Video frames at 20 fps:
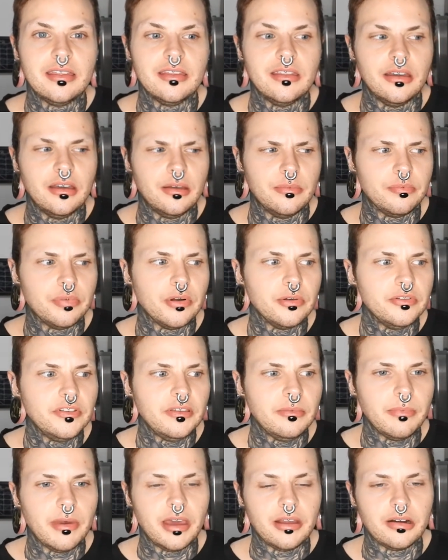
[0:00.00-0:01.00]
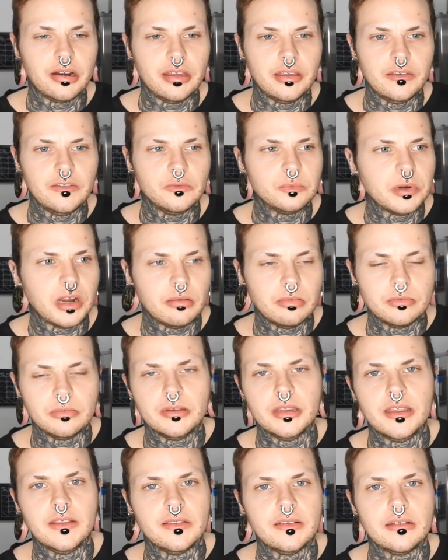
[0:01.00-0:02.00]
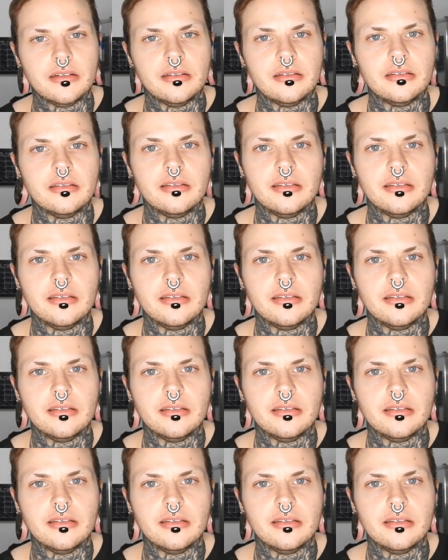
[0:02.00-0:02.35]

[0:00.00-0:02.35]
the protein powder I use probably isn't